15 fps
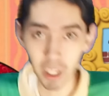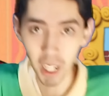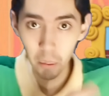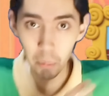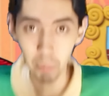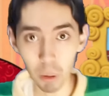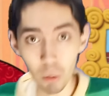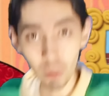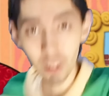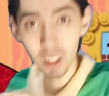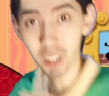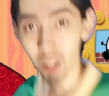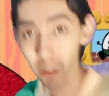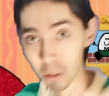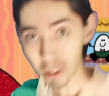out Blue's
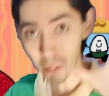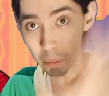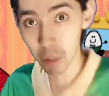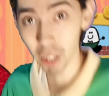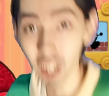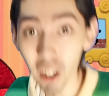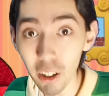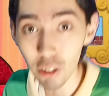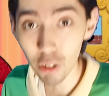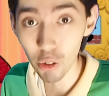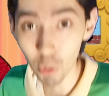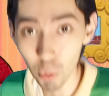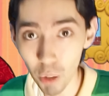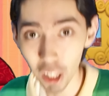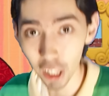Clues because
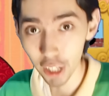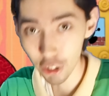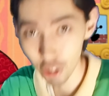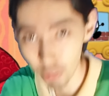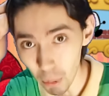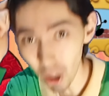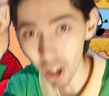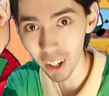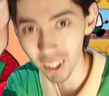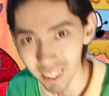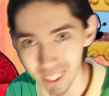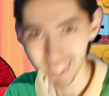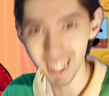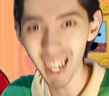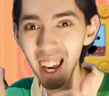you're really smart.
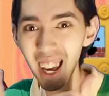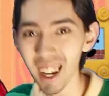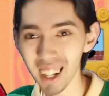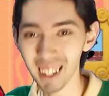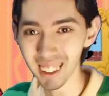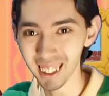Yeah.